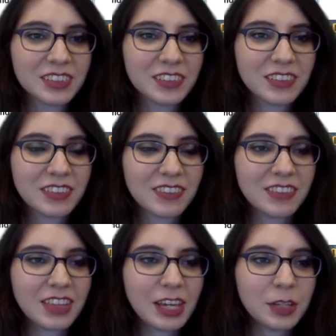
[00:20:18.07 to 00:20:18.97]
So let's
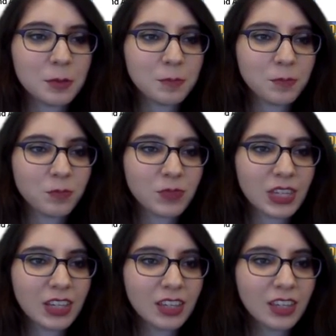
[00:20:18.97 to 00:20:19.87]
do that.
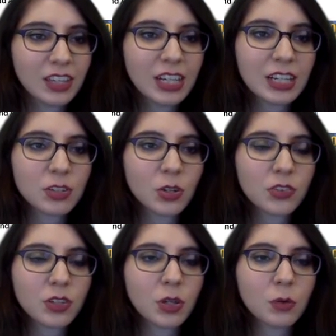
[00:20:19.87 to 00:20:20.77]
Then I can
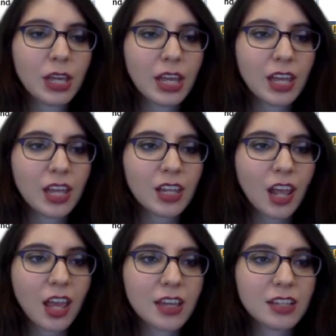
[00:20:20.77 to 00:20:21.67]
also go ahead
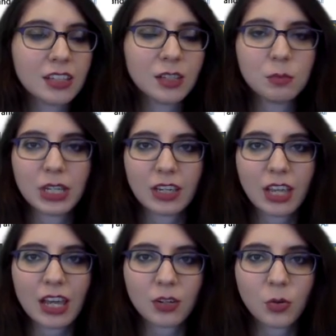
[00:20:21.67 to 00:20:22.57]
and pick a
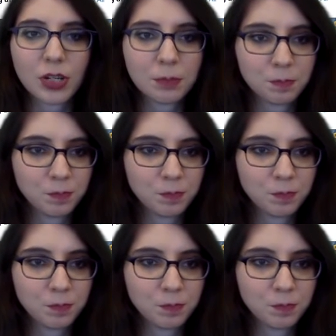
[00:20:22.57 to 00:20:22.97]
category.